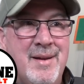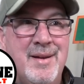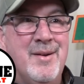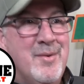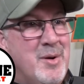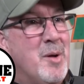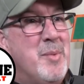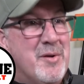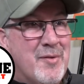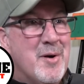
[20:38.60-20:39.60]
you know, you're up
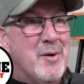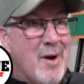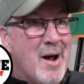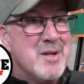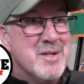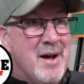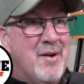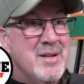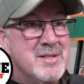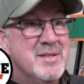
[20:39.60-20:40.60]
in the front garage
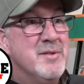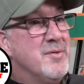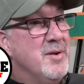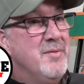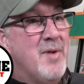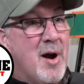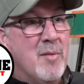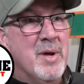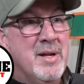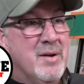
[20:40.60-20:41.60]
now. It's a different
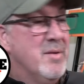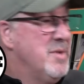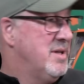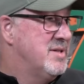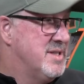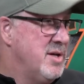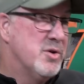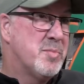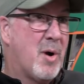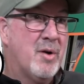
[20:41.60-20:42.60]
environment. You know, I mean,
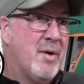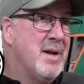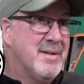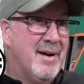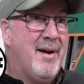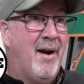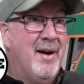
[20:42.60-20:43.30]
seniors parked right there.